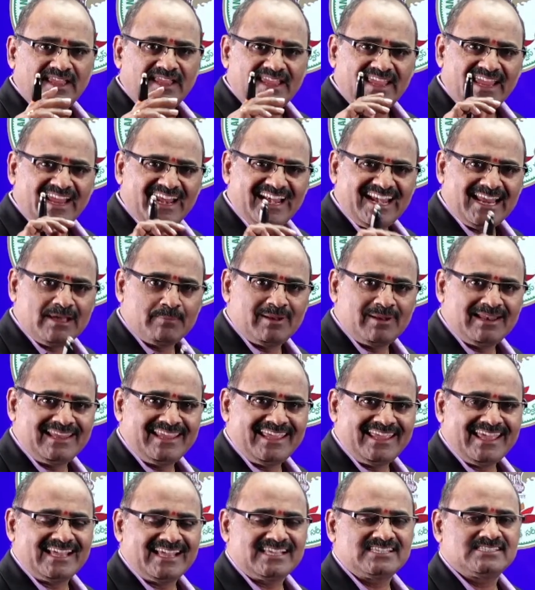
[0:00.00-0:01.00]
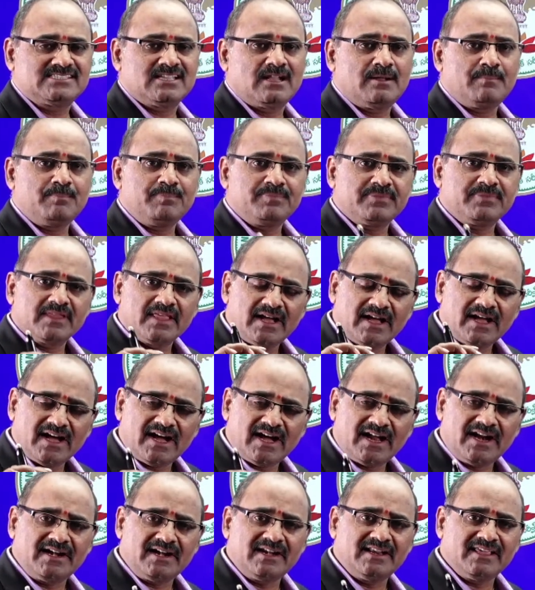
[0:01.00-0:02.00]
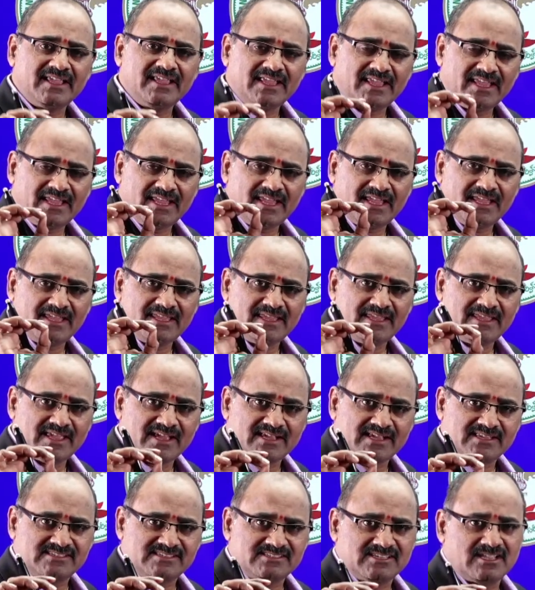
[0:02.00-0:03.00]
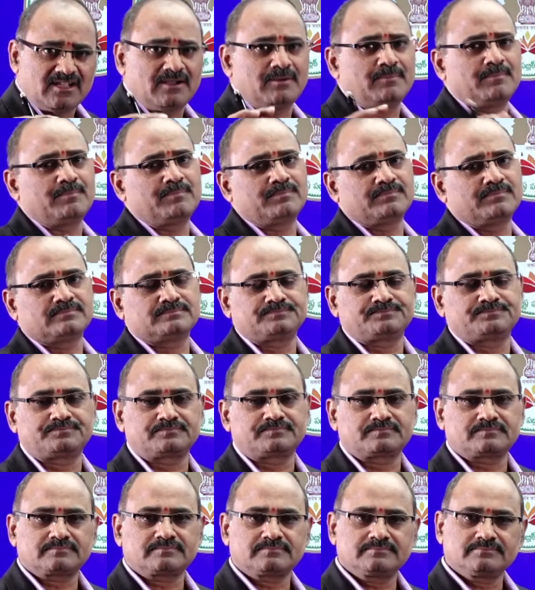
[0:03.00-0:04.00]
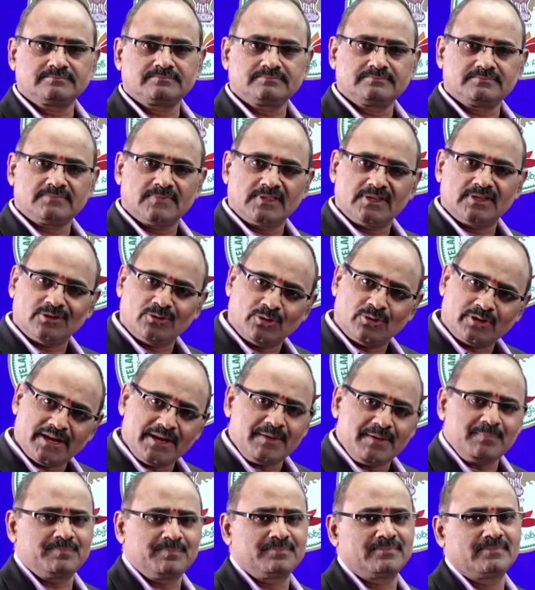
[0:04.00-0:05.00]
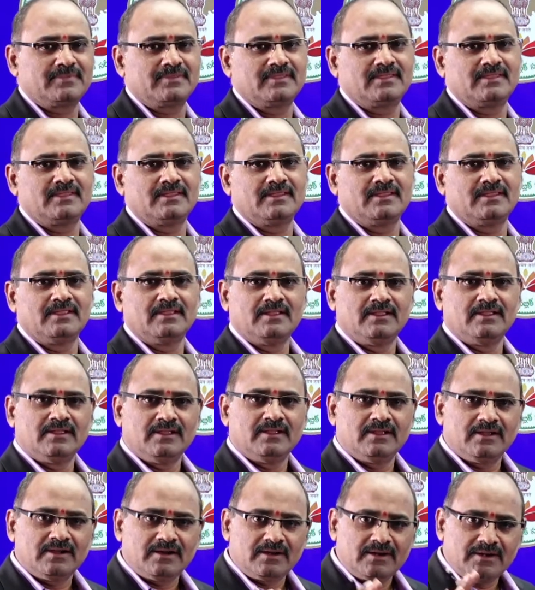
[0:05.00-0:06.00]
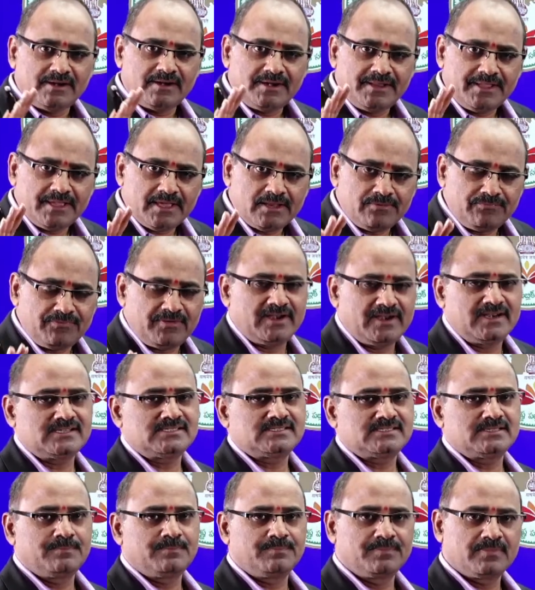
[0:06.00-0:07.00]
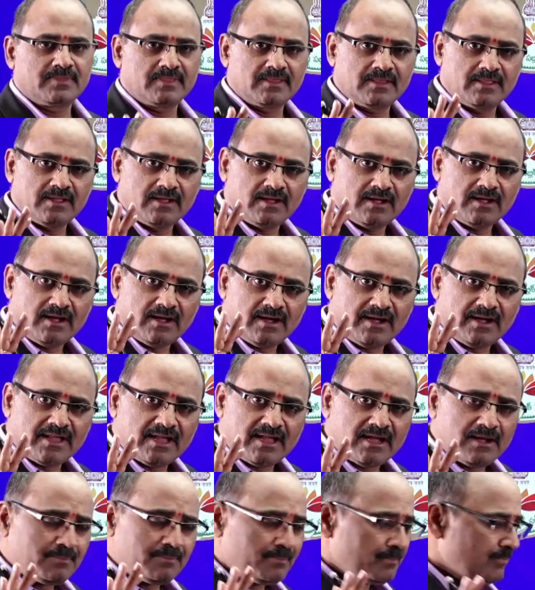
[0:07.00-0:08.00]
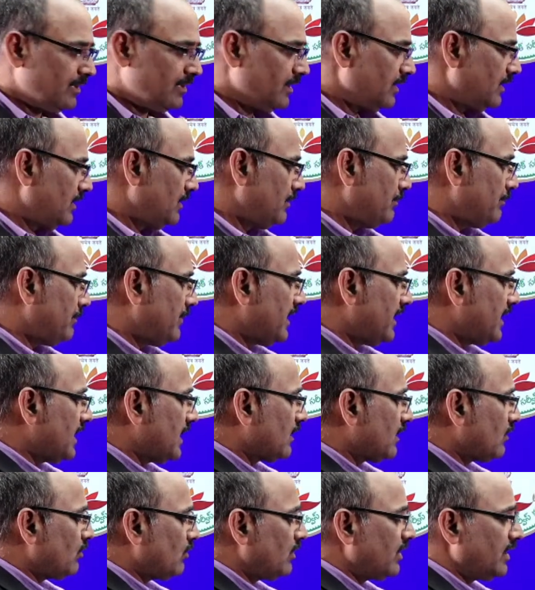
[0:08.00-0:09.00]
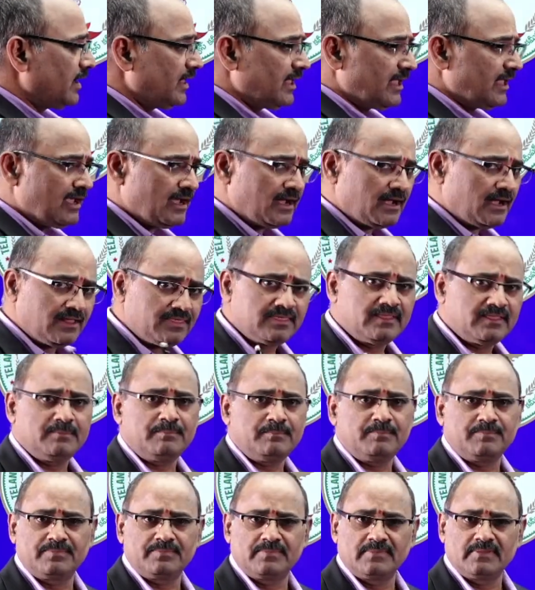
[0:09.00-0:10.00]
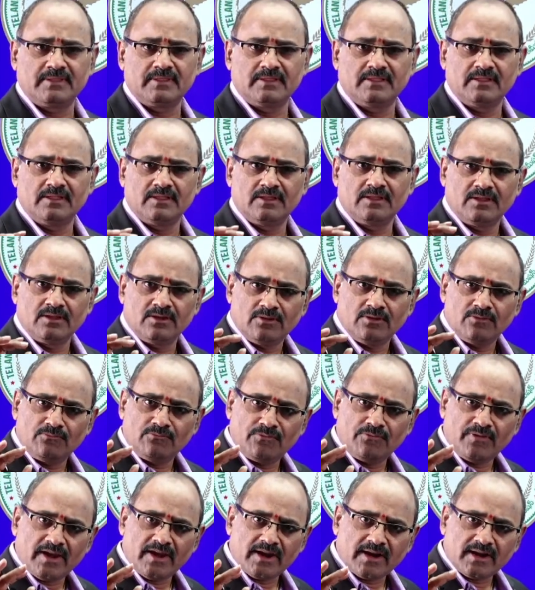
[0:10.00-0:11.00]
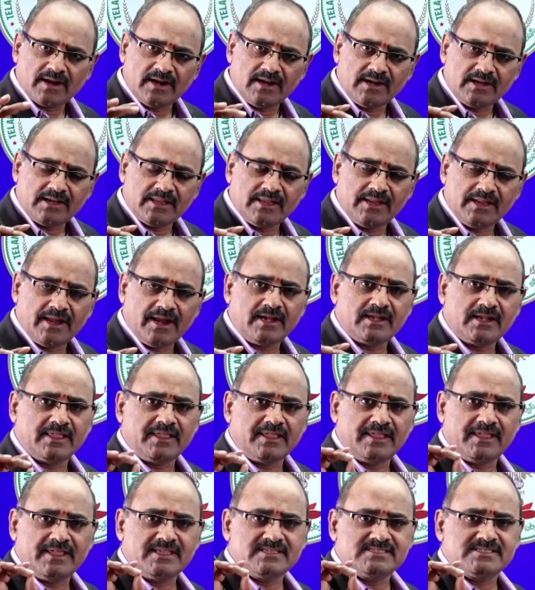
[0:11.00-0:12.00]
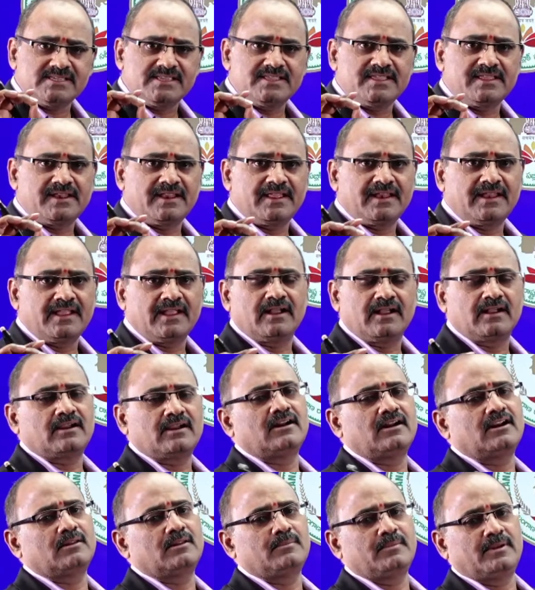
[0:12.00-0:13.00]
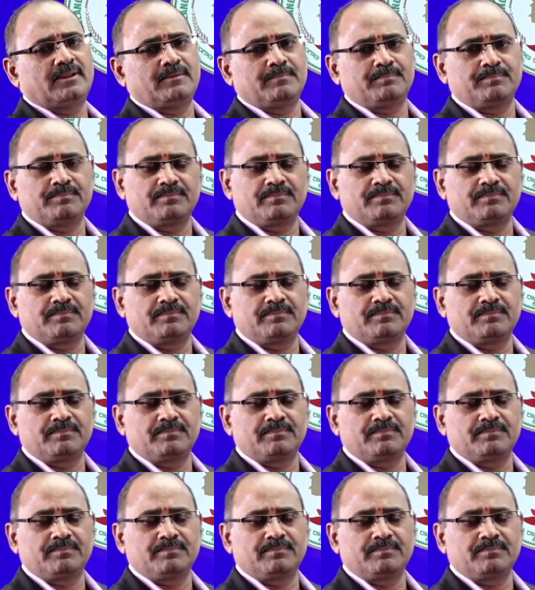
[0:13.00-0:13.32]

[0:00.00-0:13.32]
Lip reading: AEE exam and AE exam. Okay? Dear friends, I am Malakondaiah Sir, faculty at ACE Engineering Academy.